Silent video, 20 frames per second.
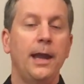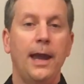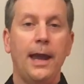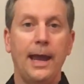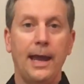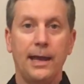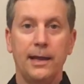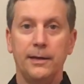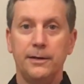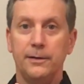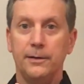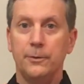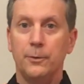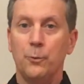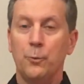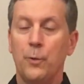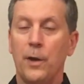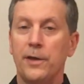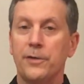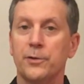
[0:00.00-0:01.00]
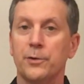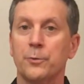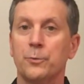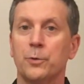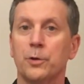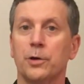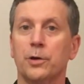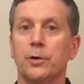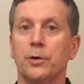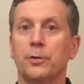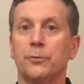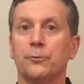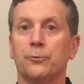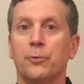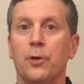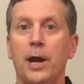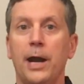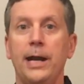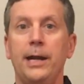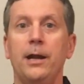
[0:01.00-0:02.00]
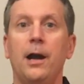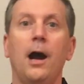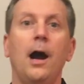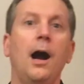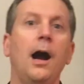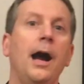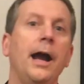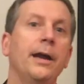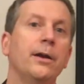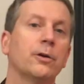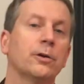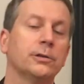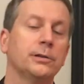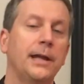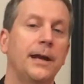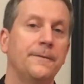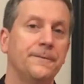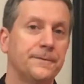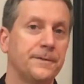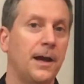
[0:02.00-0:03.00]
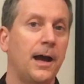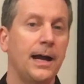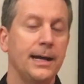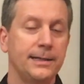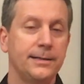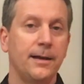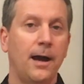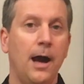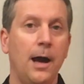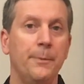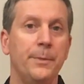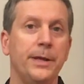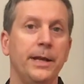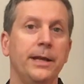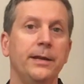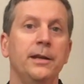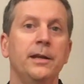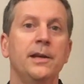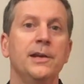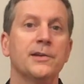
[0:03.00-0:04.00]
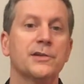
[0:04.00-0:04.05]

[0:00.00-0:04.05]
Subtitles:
and whether we're right eye or left eye dominant.